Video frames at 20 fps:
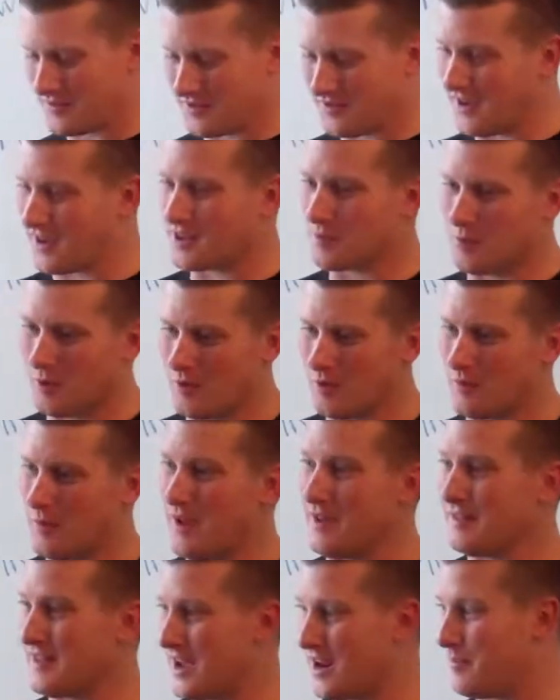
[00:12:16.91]
The second deployment
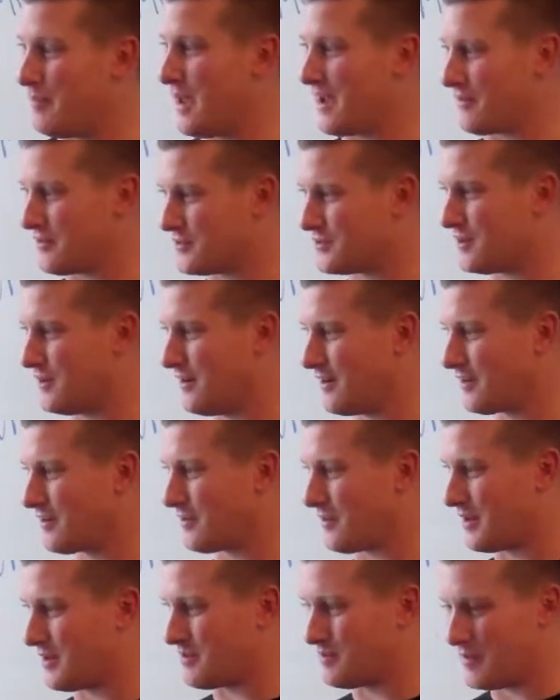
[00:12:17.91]
was mainly out of the back of
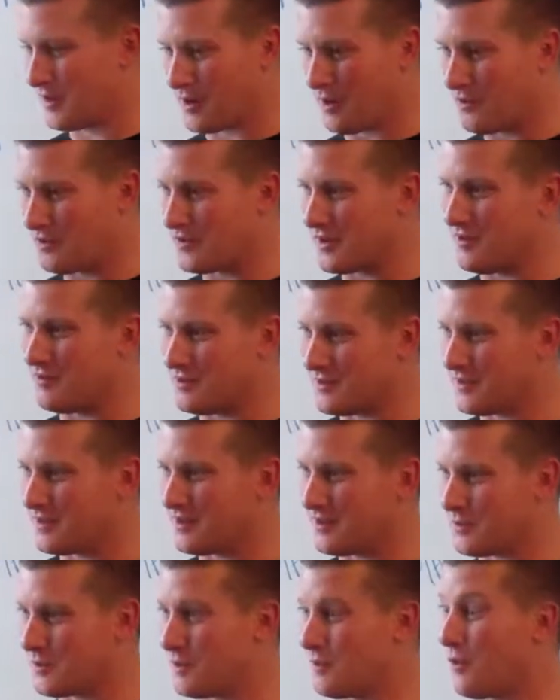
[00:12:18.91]
trucks. We had big old 7
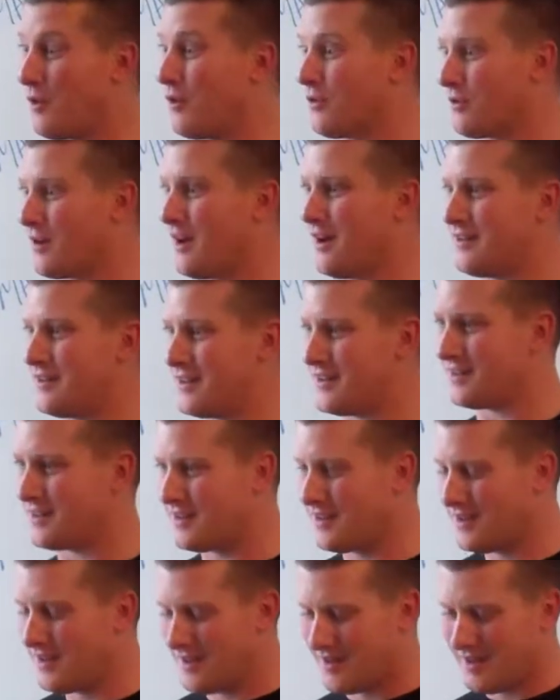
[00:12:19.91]
tons we roll around in.
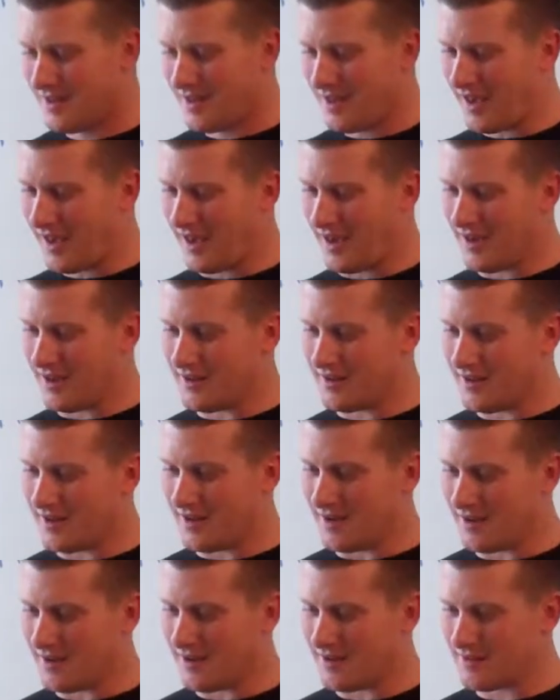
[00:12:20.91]
And
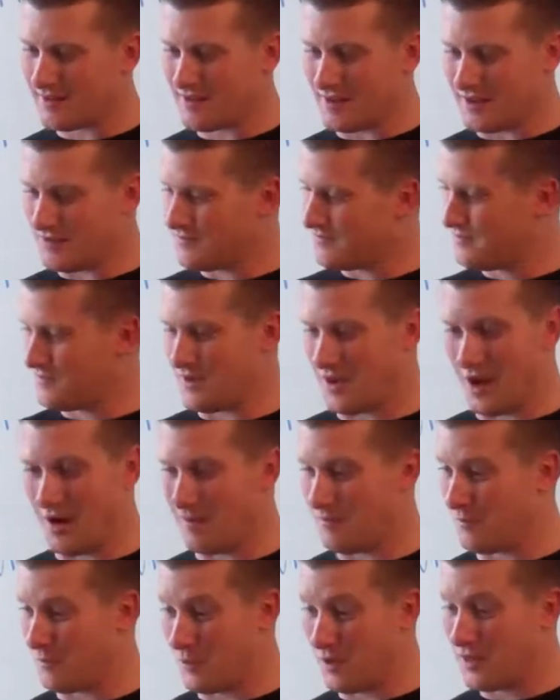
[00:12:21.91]

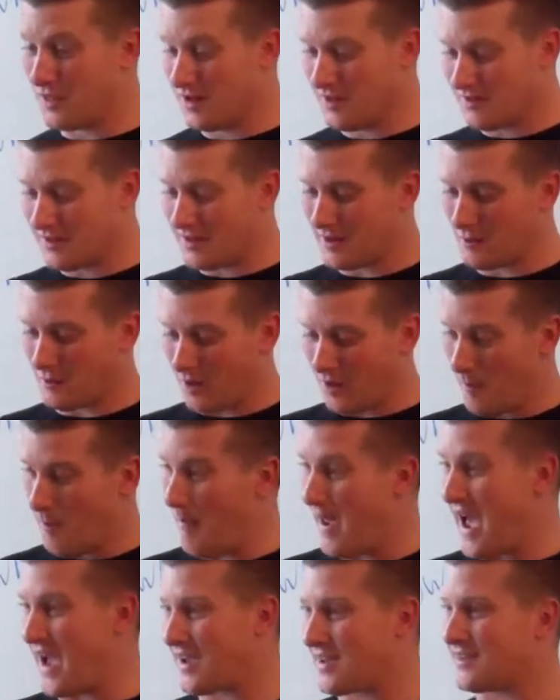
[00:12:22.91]
we literally were a
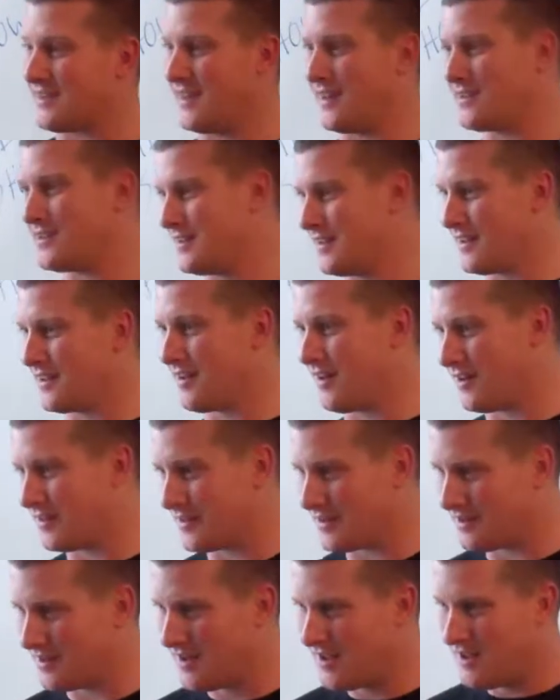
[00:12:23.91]
MAC section, they called
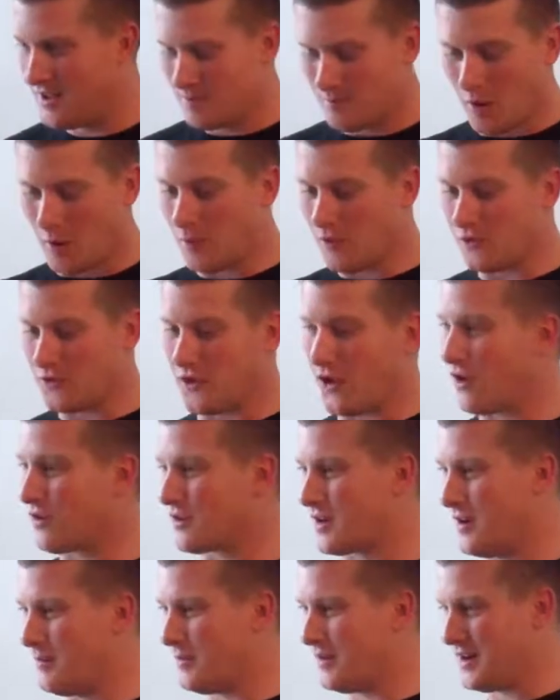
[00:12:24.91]
it, Mobile
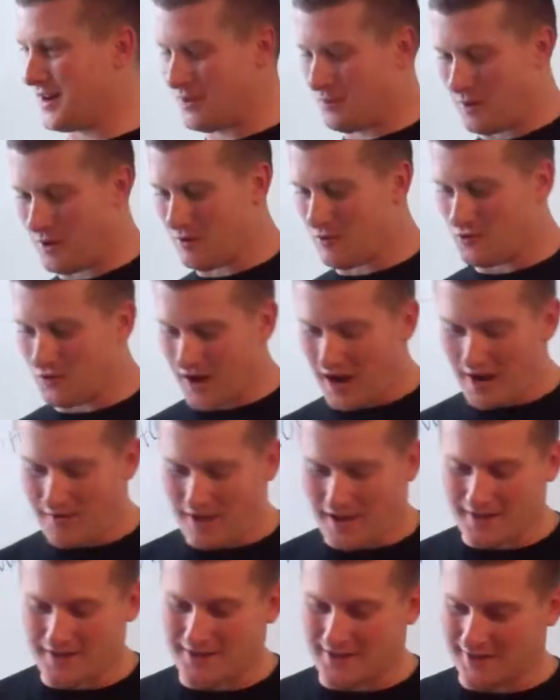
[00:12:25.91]
Assault Company. We drive
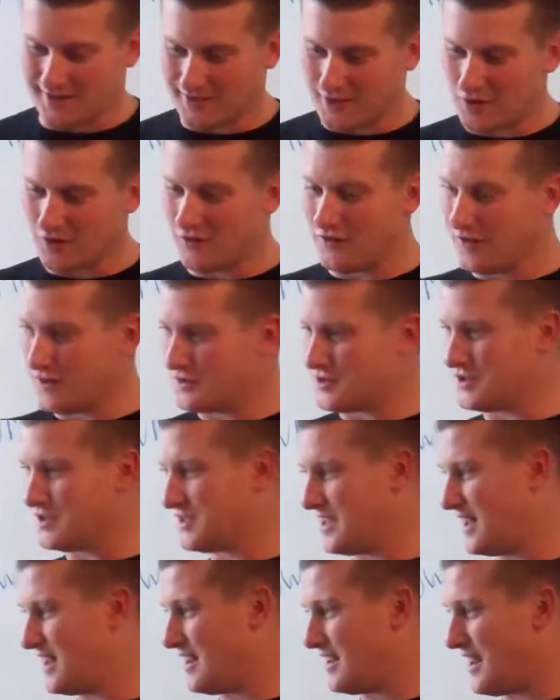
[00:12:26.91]
out to these little
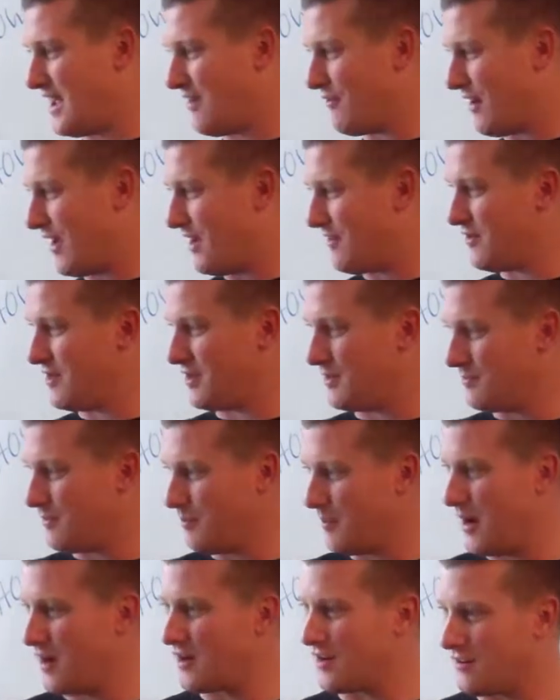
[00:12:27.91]
villages that didn't have a heavy
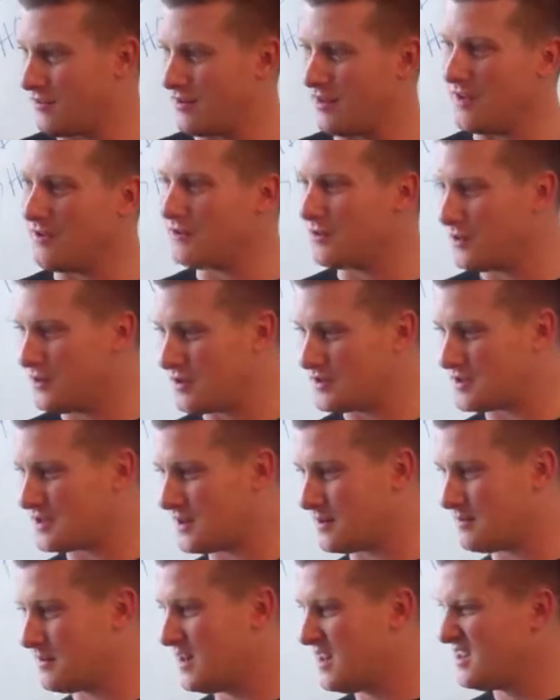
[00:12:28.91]
American influence in
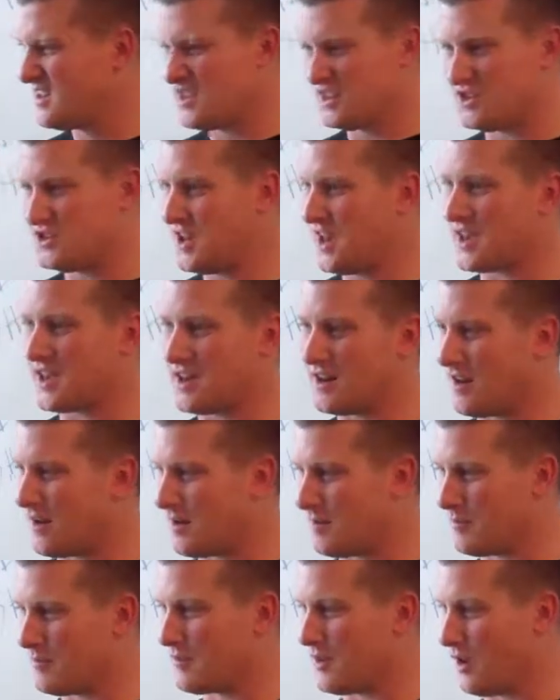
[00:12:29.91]
them, just check in on
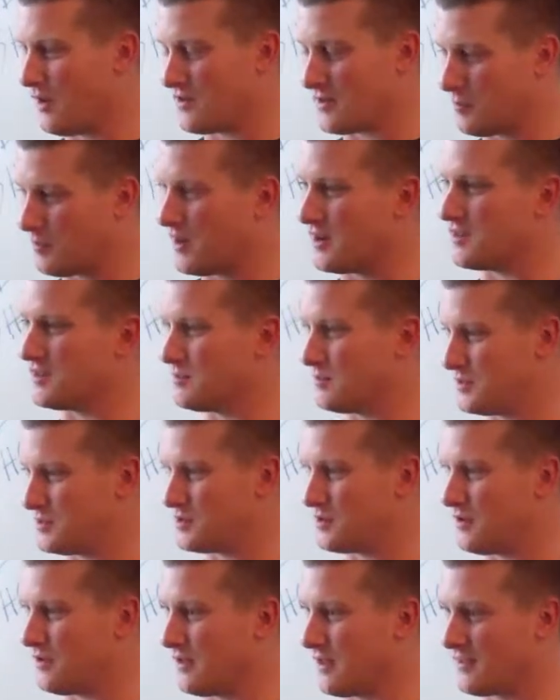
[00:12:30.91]
them, as a presence
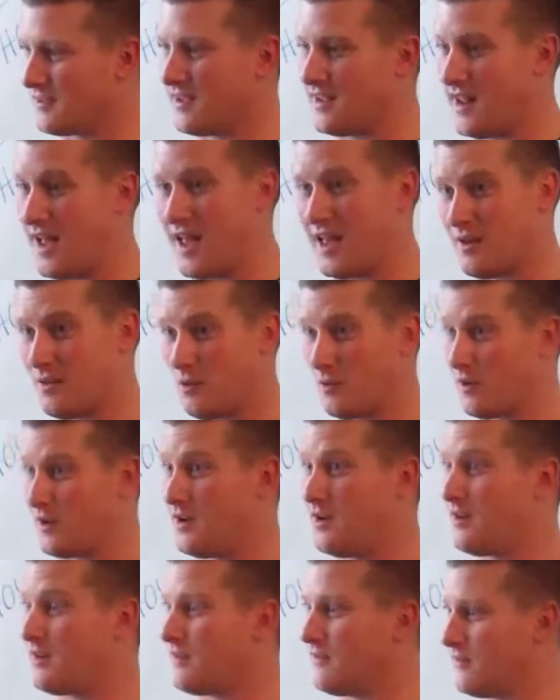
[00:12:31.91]
patrol, like saying, hey, we're
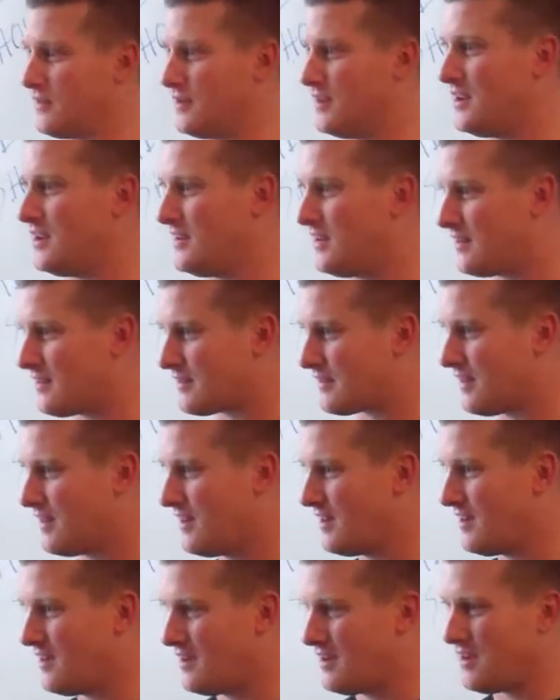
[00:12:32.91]
here if you need us.
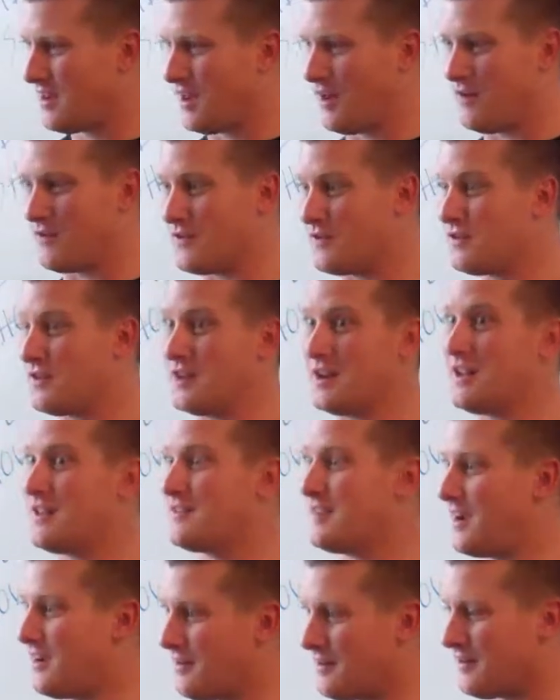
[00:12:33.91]
Have you seen any
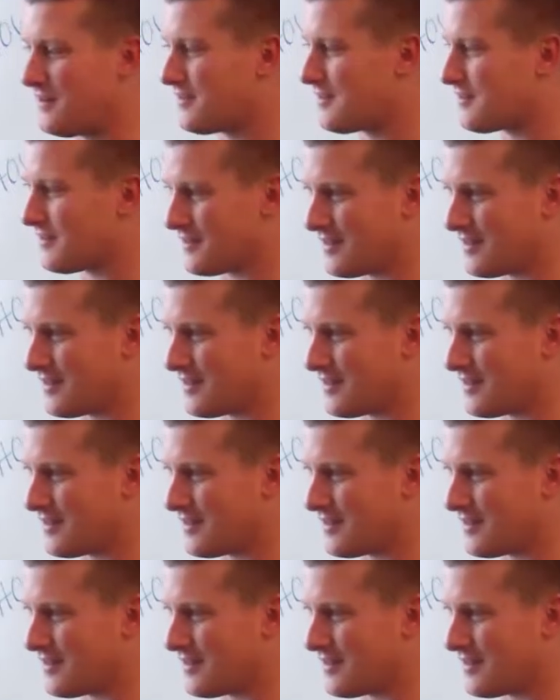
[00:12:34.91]
terrorists?